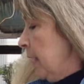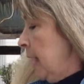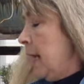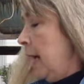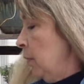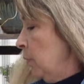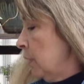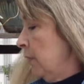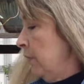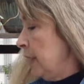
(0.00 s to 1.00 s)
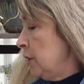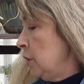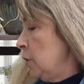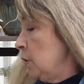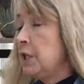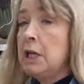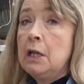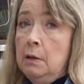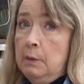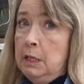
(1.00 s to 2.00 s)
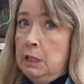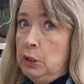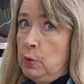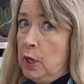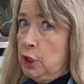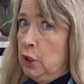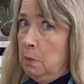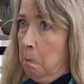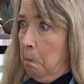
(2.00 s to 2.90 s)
And I will confess to sticking them in the dishwasher.